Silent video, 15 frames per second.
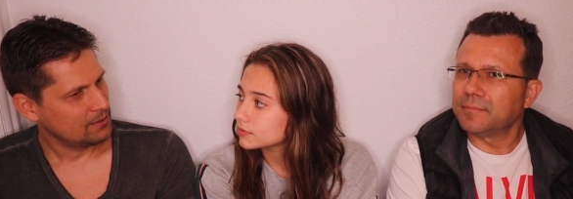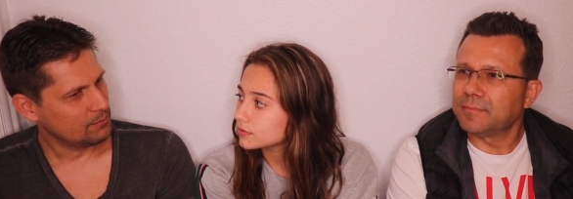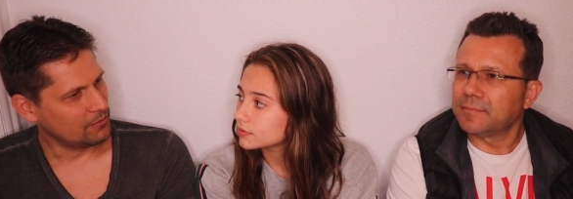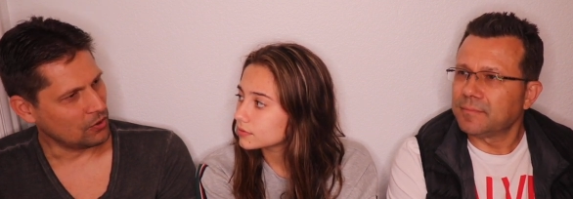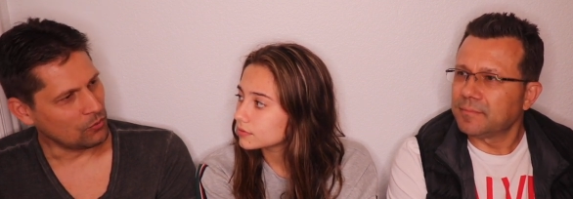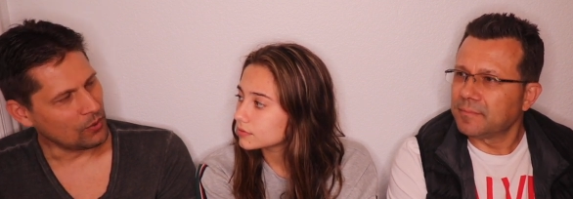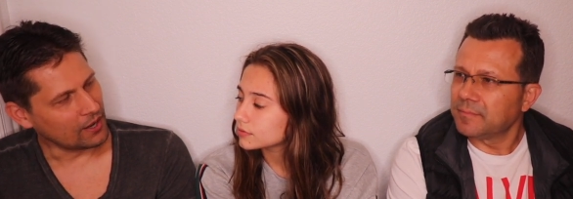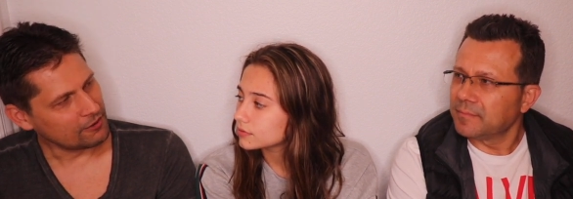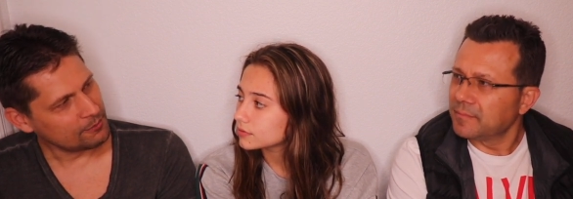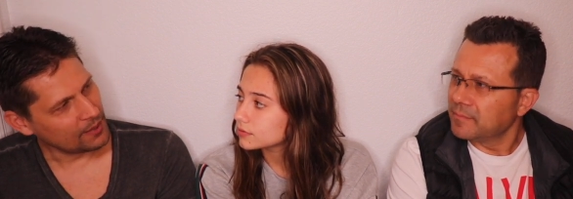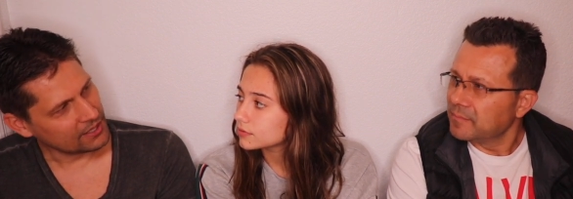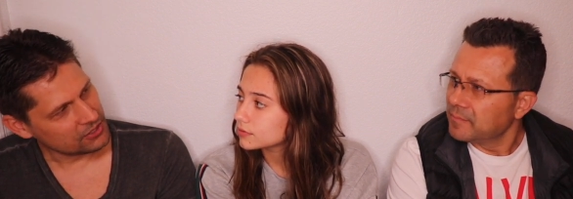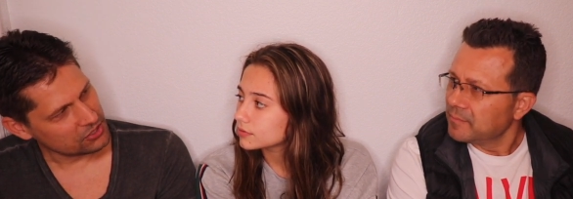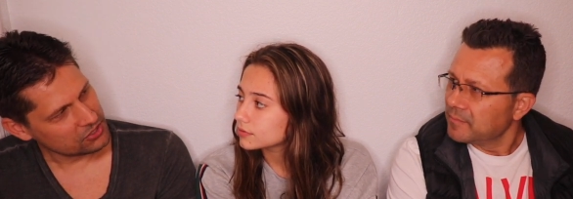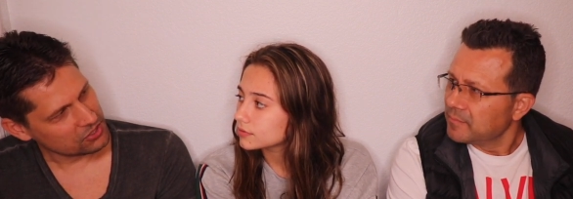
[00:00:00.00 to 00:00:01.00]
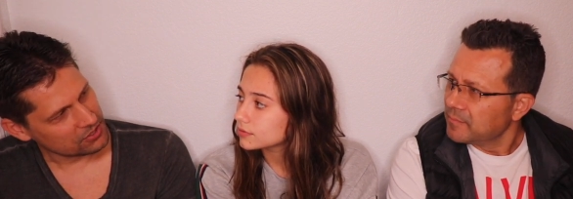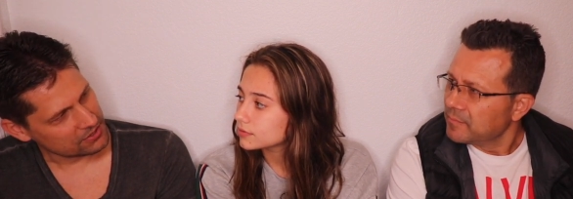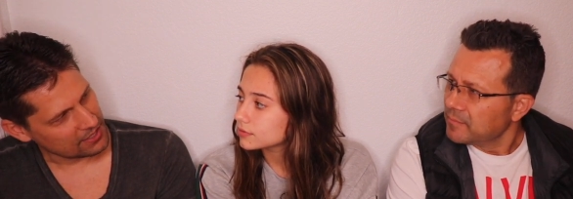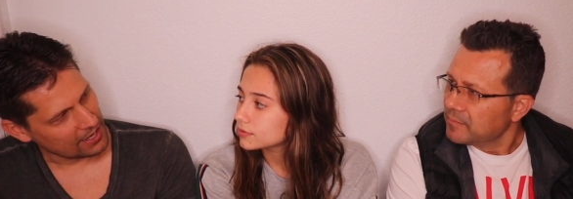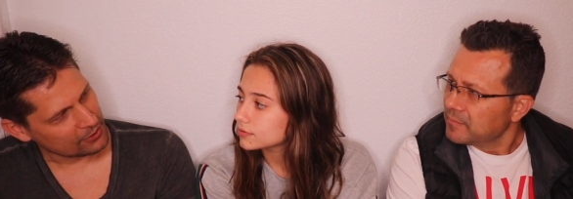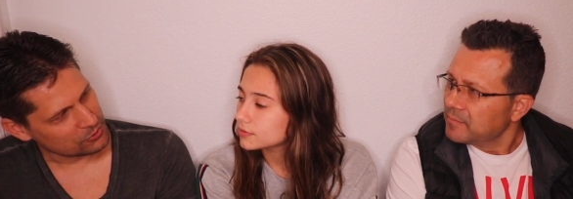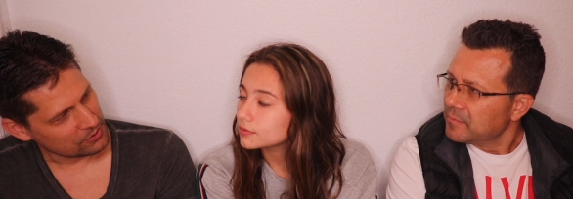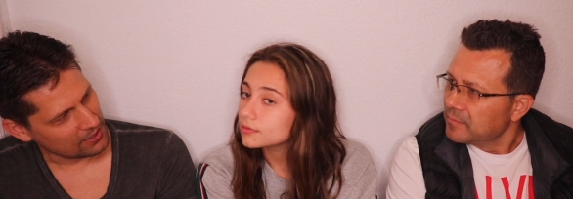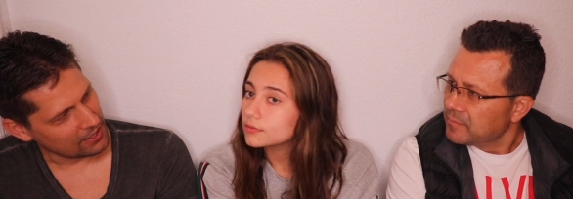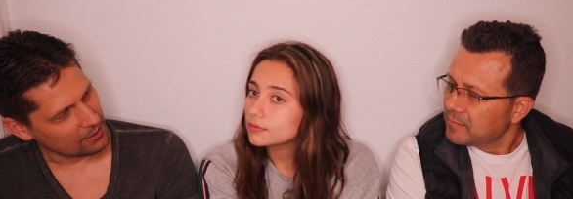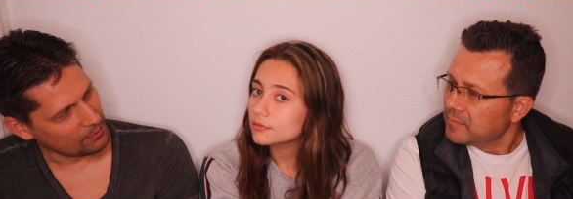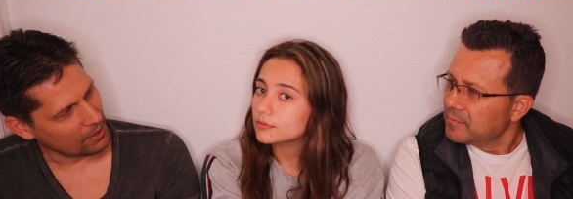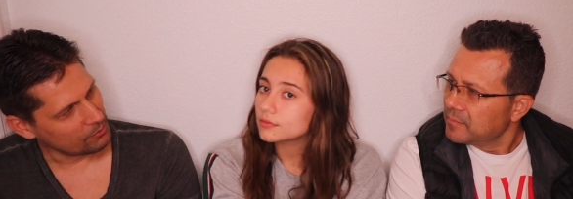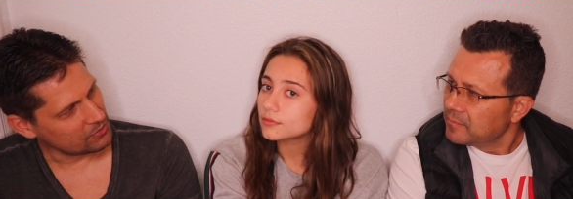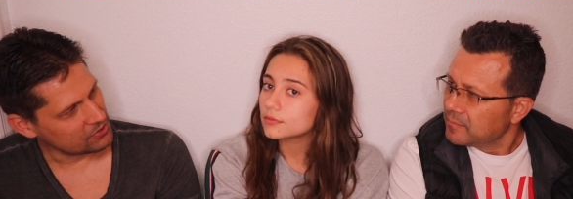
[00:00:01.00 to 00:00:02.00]
Speaker 1: one of my teachers actually, I
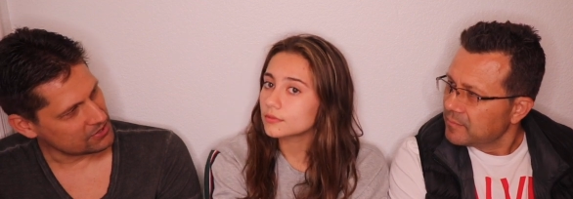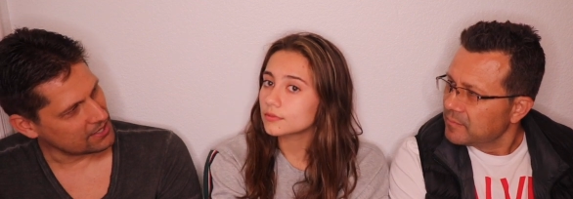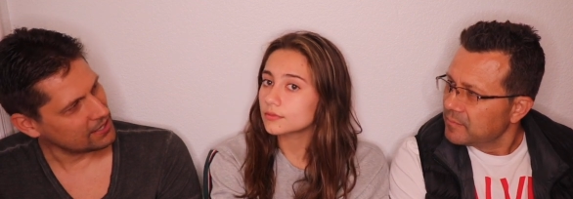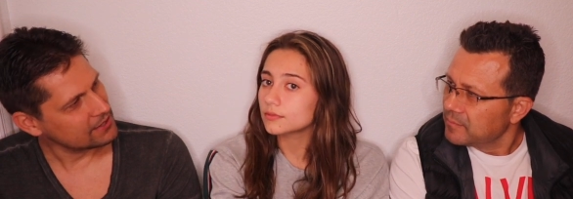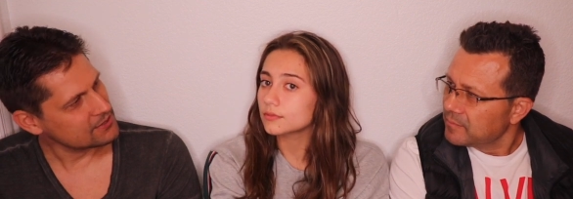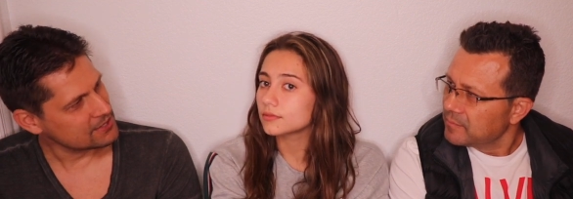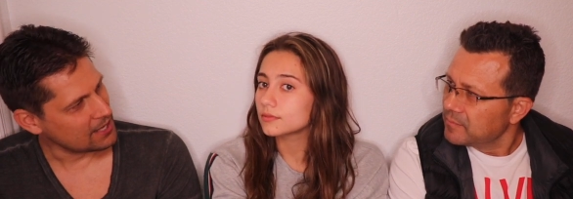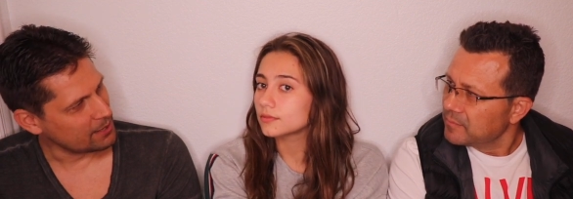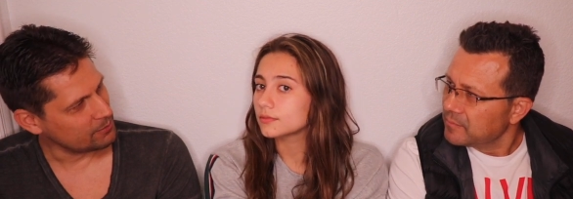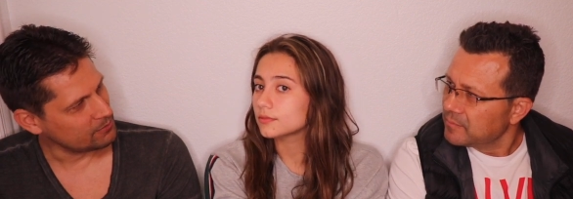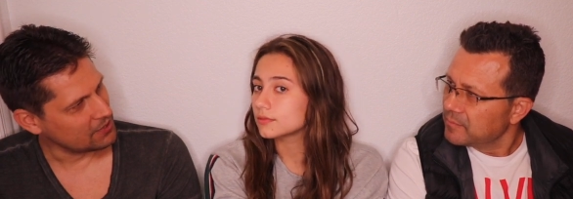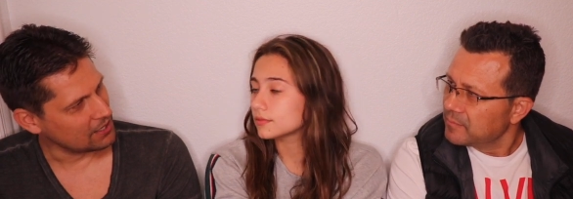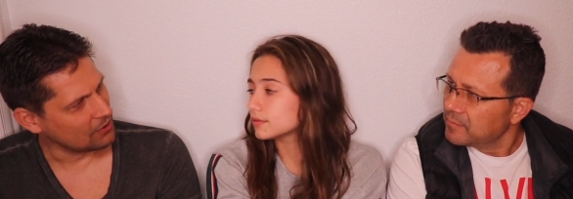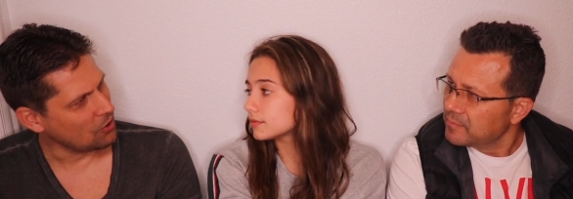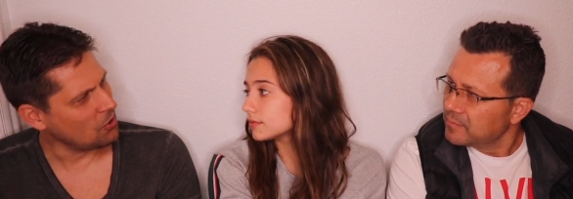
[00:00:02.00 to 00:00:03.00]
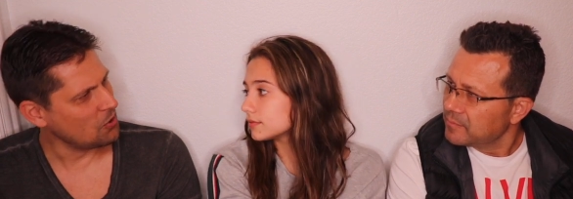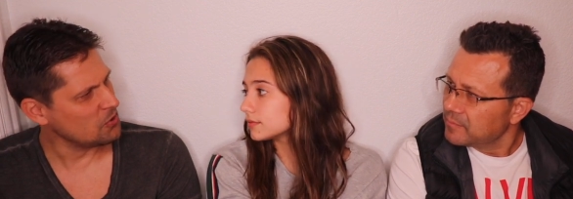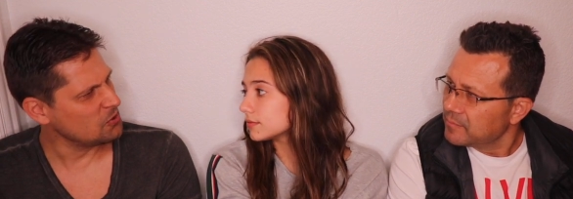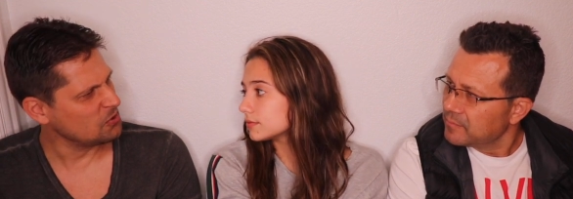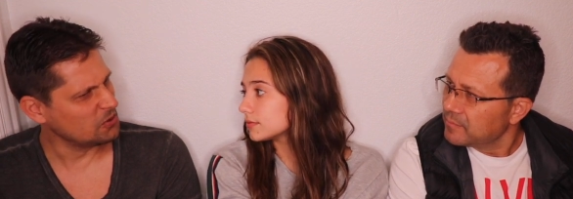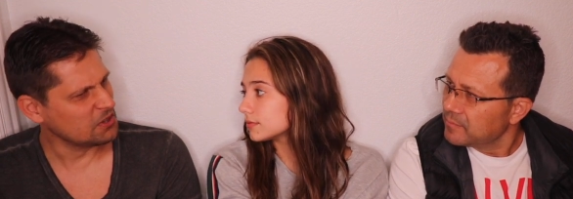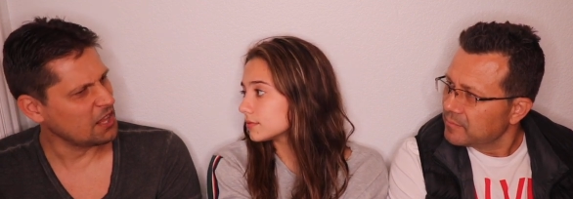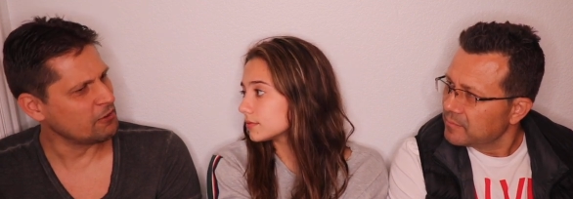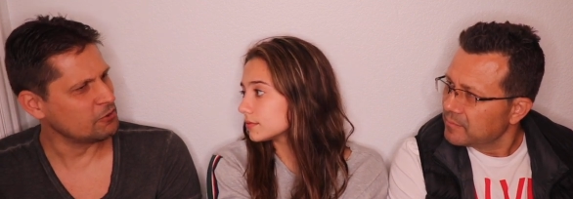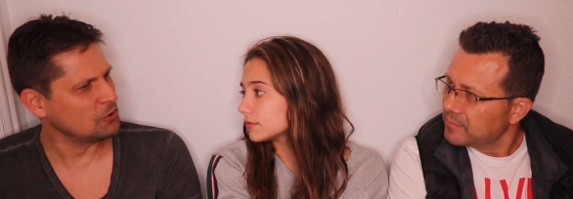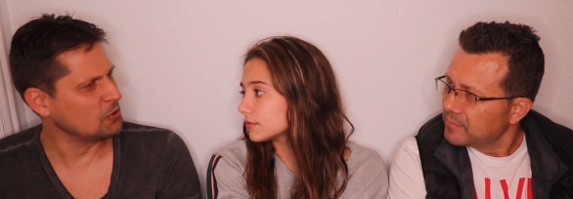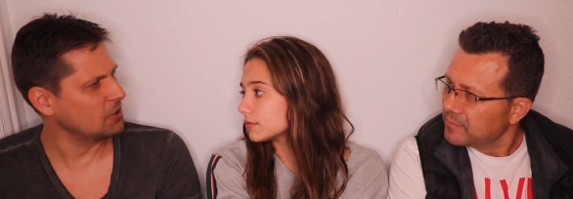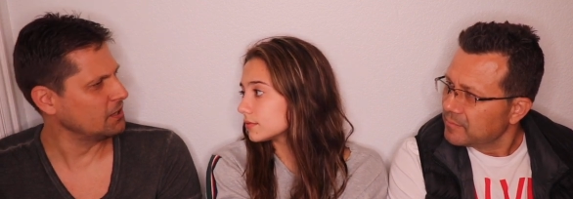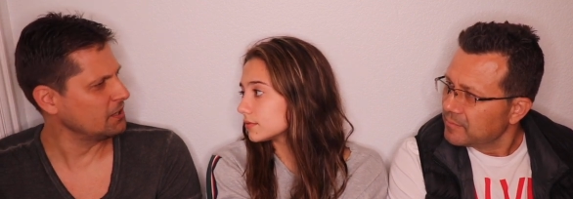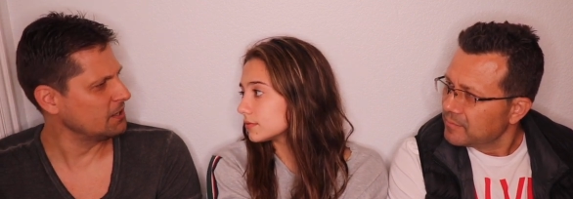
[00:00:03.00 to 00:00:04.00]
remember saying same thing, oh, you're never
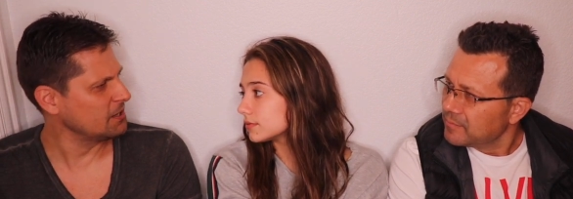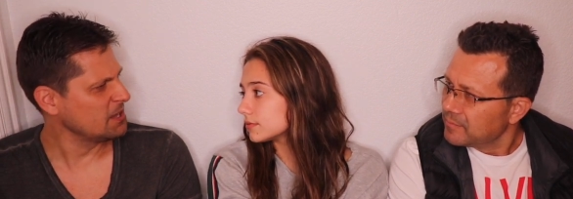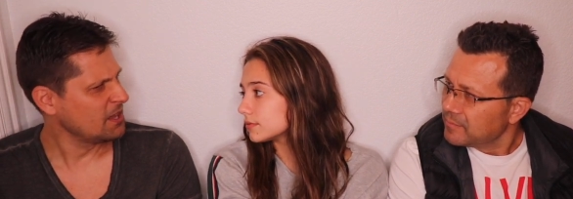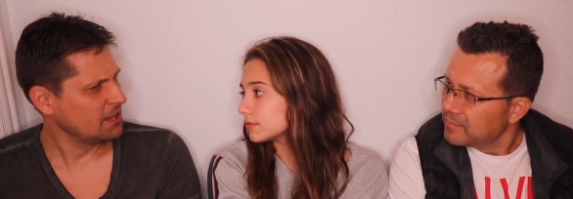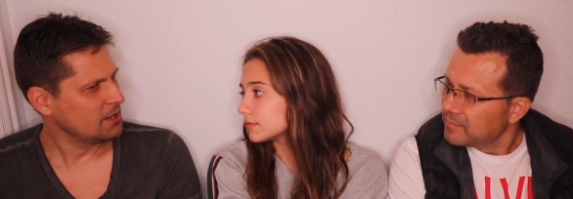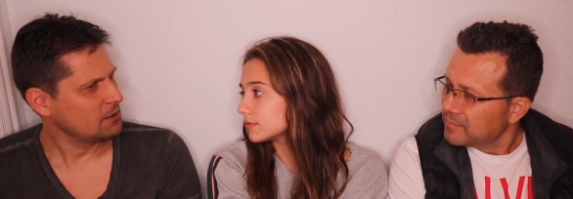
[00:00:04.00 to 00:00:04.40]
gonna